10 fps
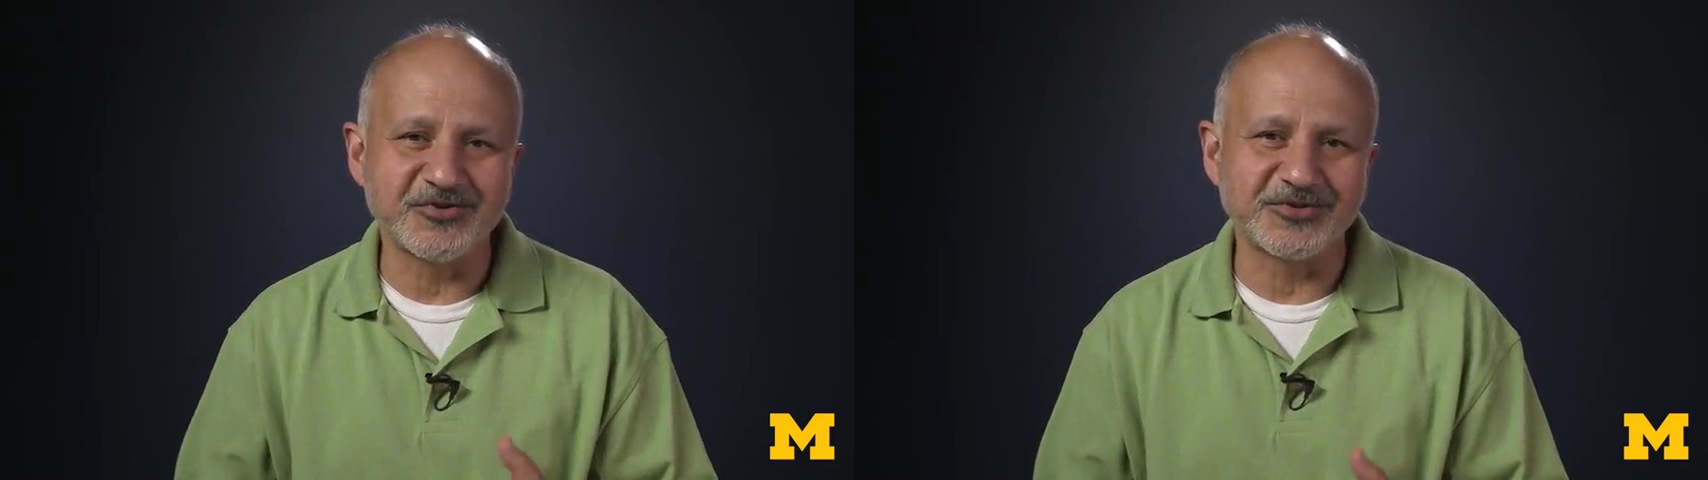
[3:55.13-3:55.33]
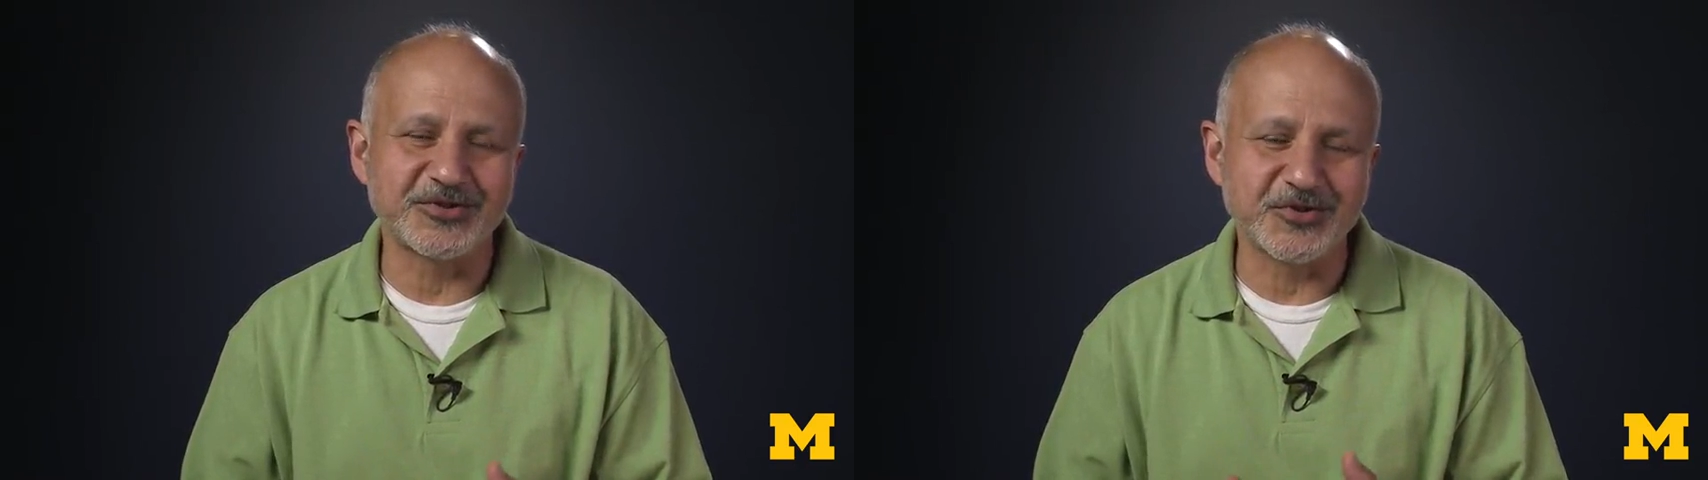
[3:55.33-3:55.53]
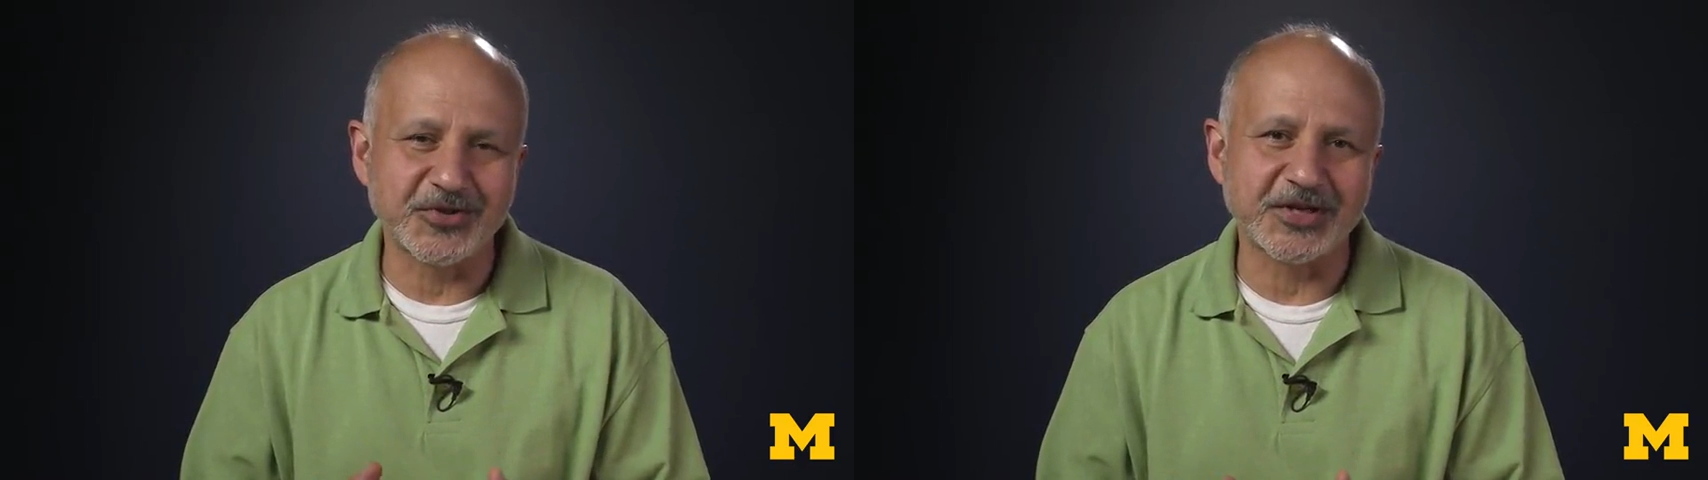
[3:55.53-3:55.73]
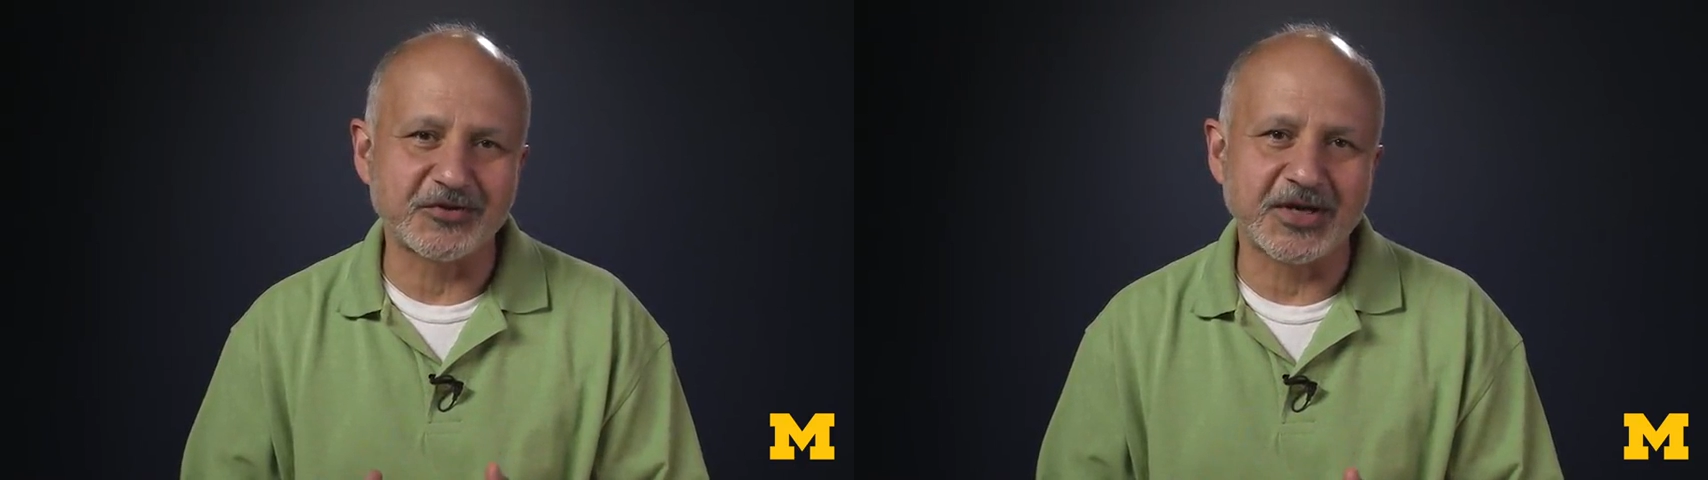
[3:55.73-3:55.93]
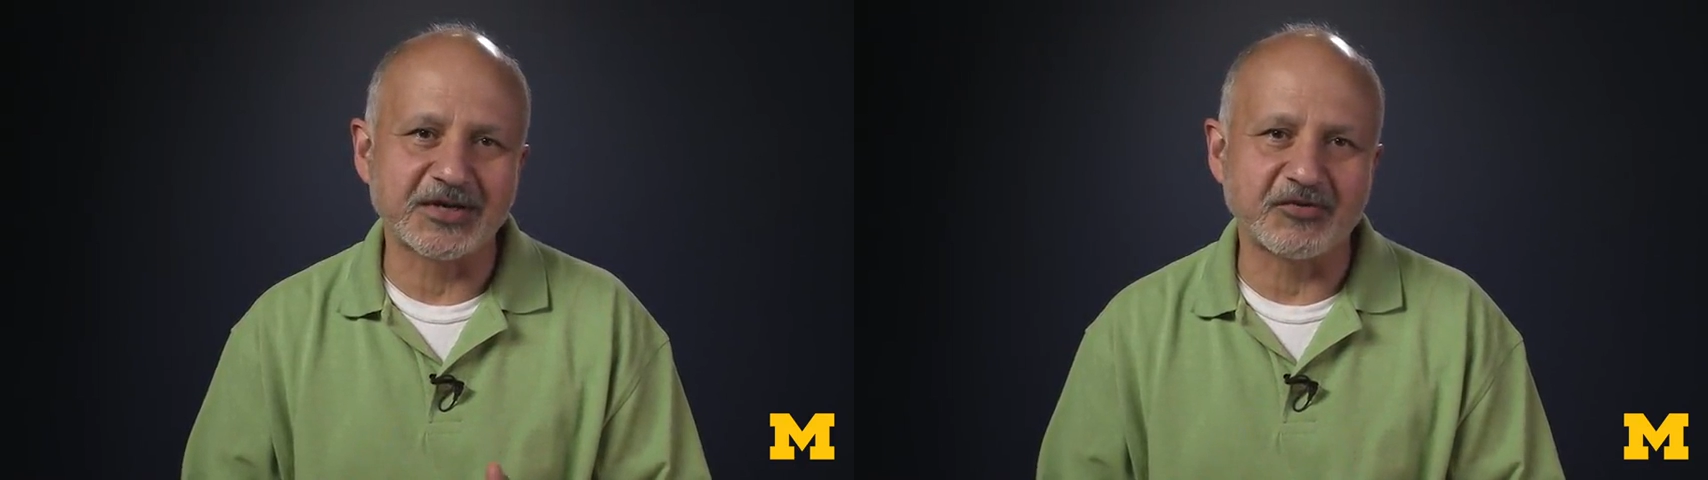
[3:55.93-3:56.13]
So that
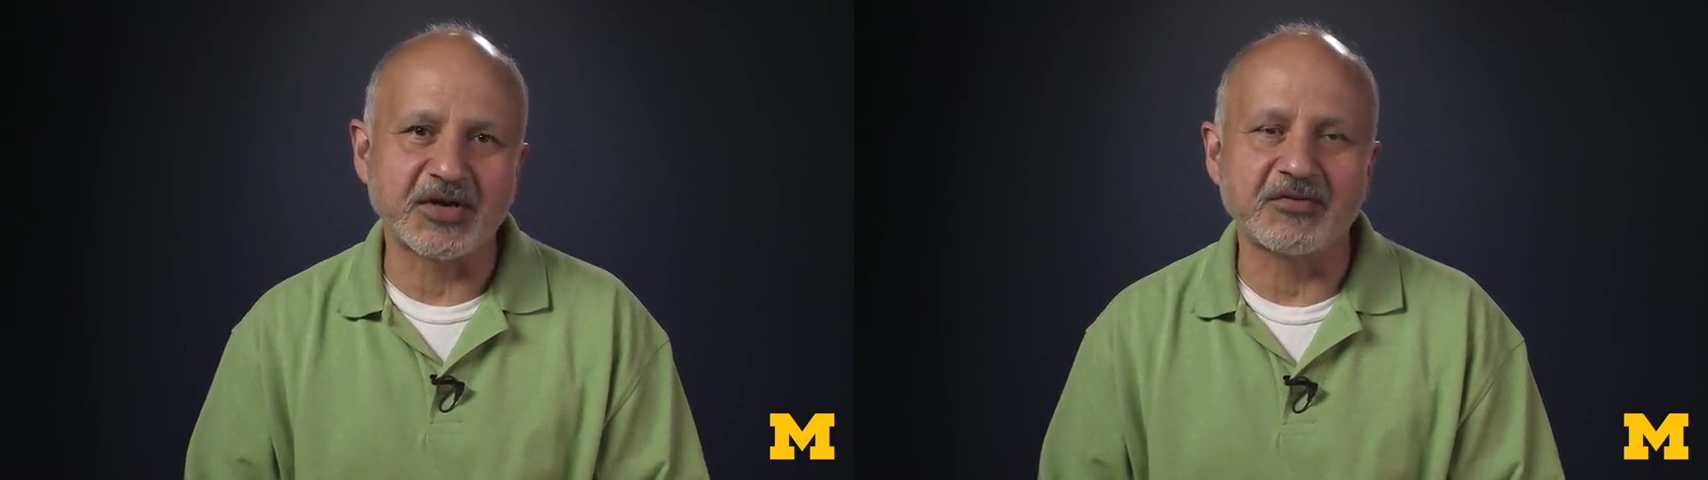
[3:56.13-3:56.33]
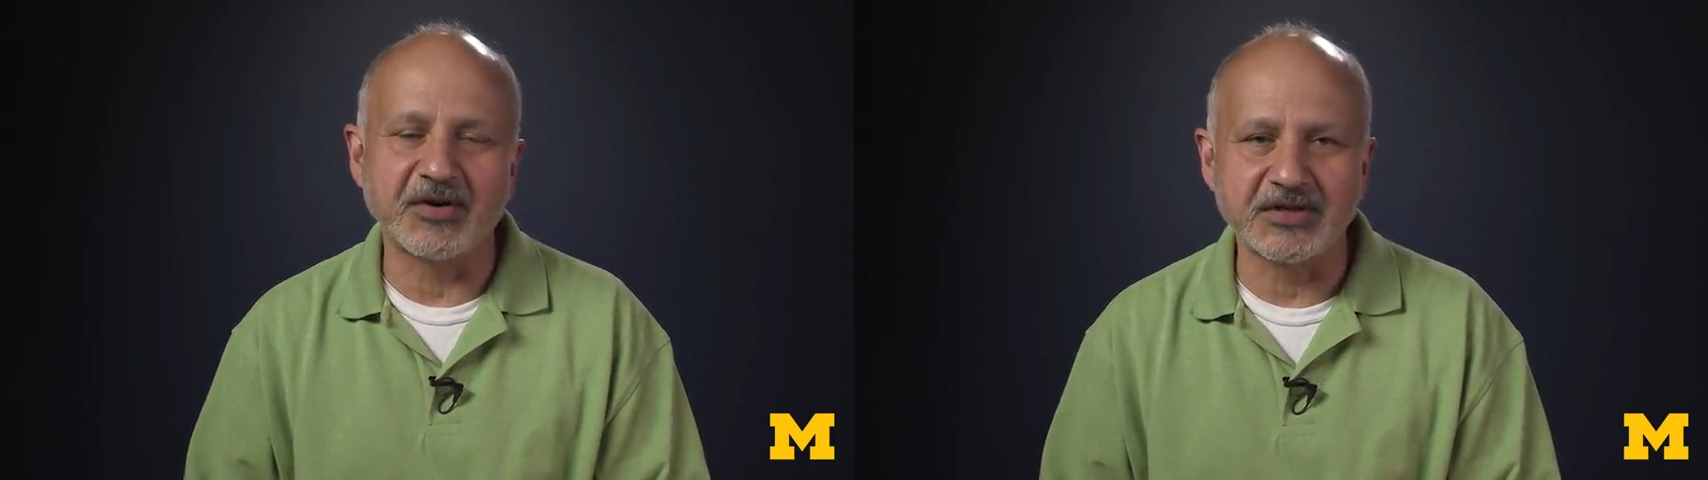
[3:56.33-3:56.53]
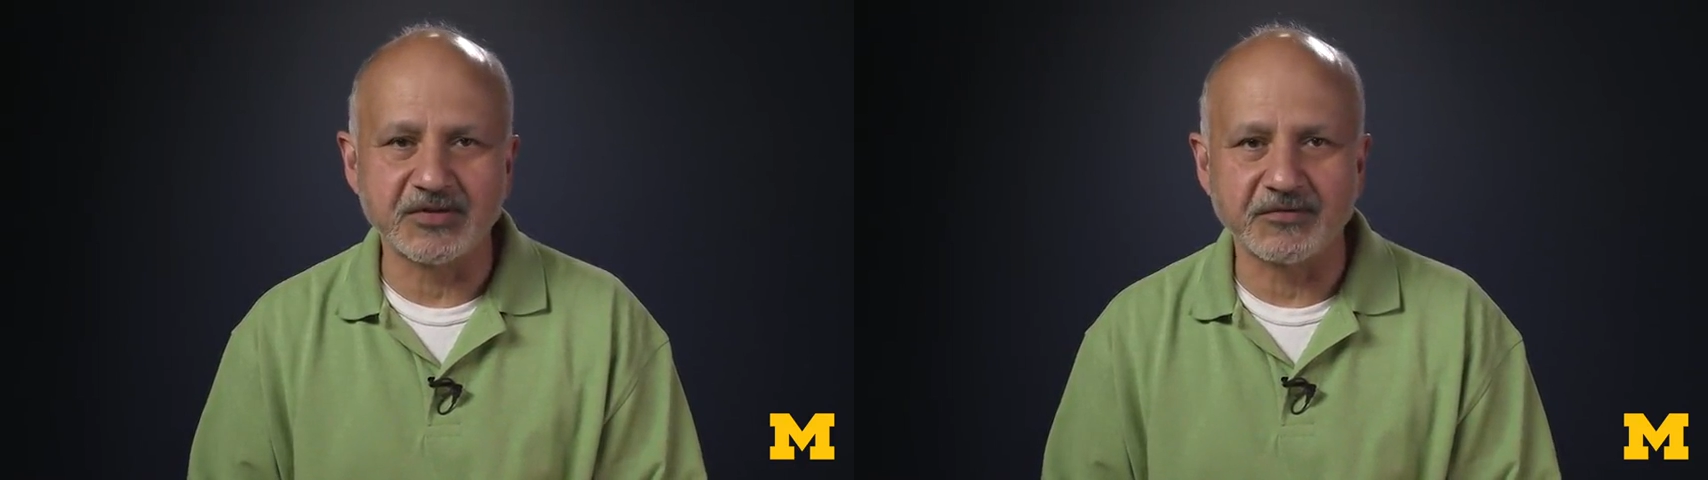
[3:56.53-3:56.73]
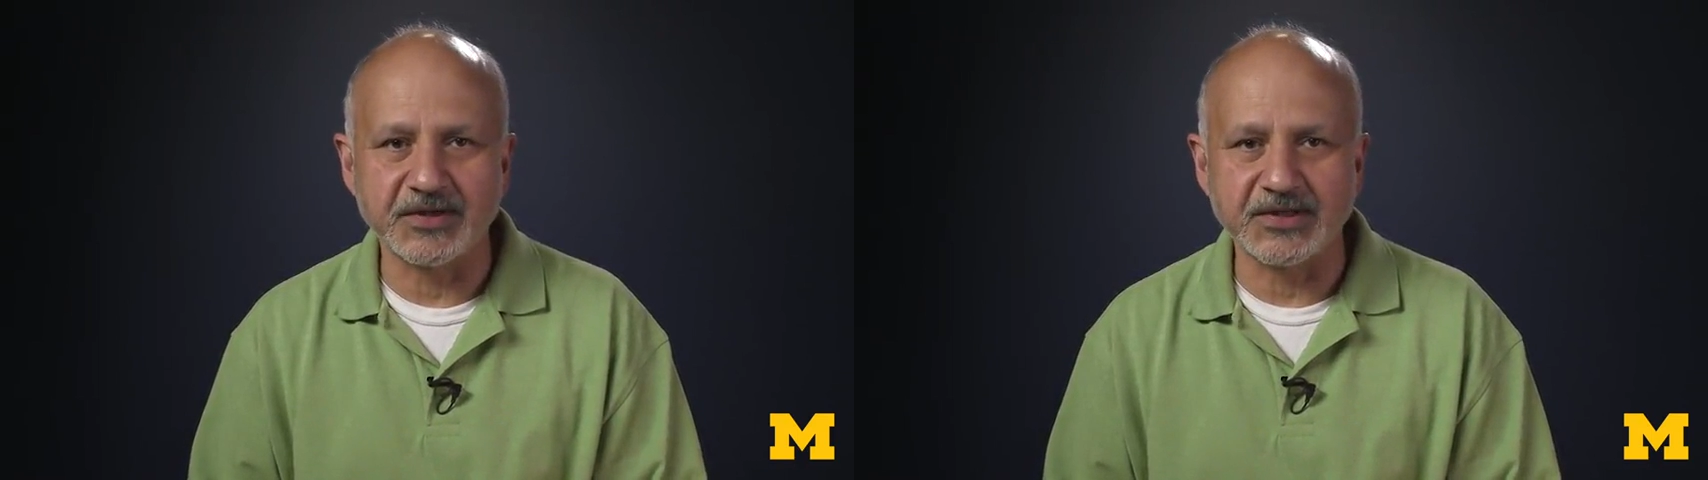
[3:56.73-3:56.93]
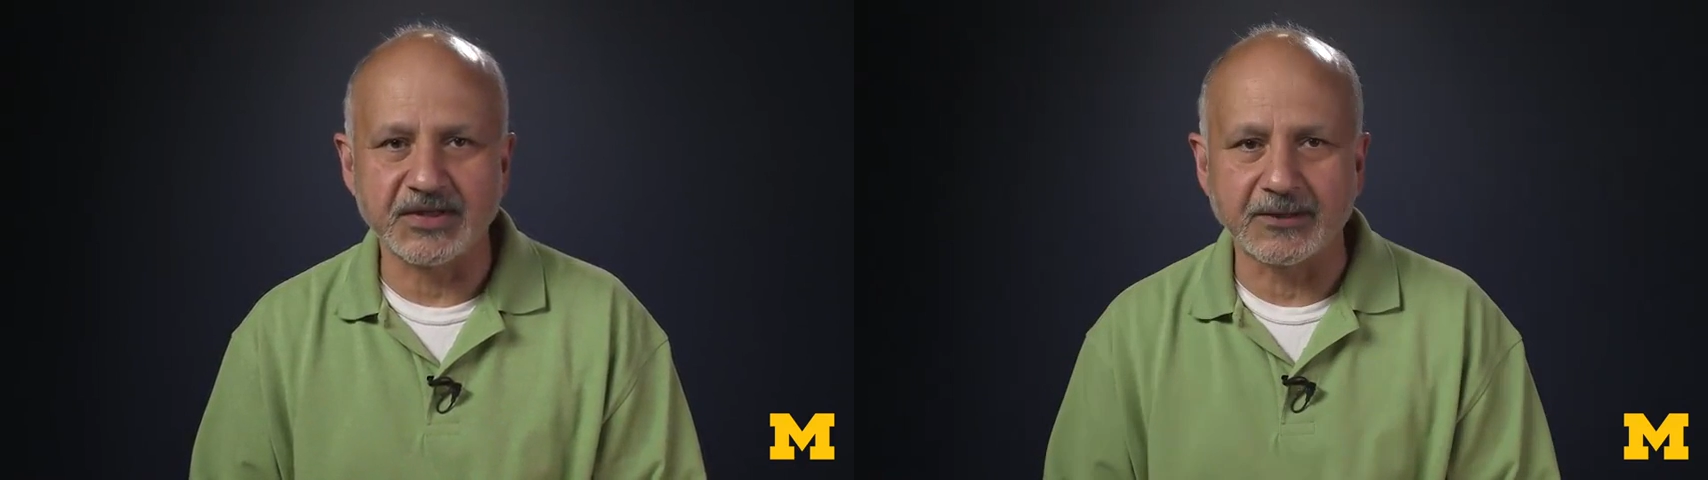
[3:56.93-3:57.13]
you get real rates of
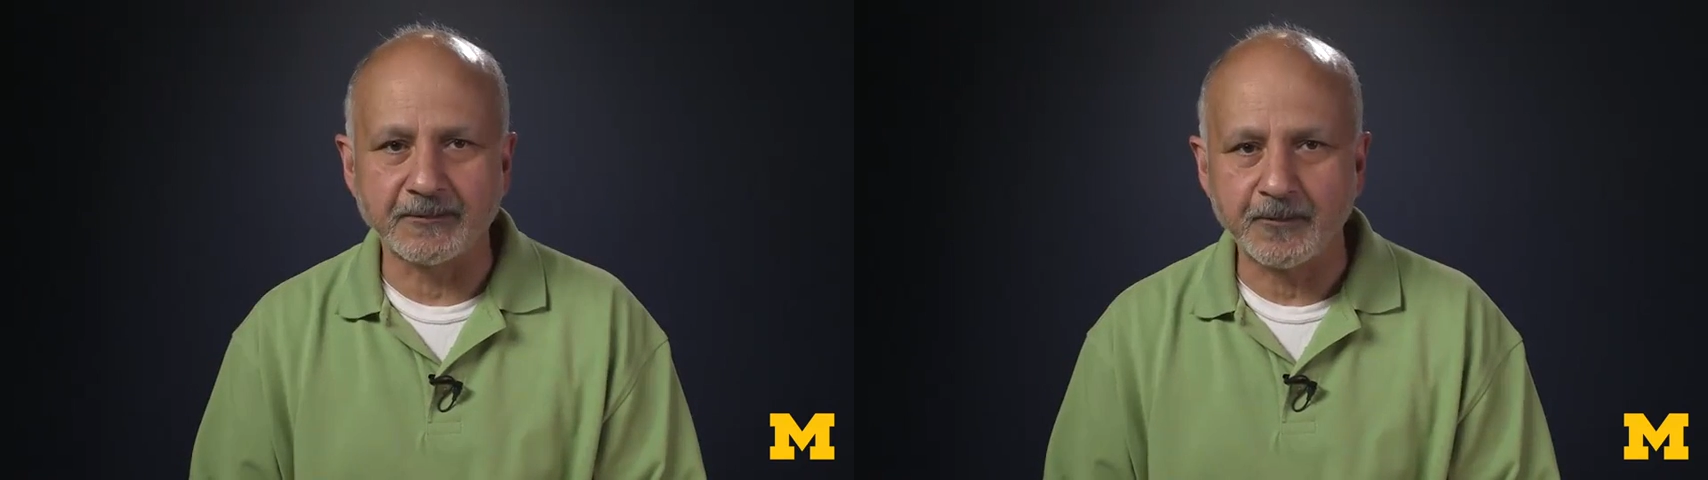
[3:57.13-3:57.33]
return.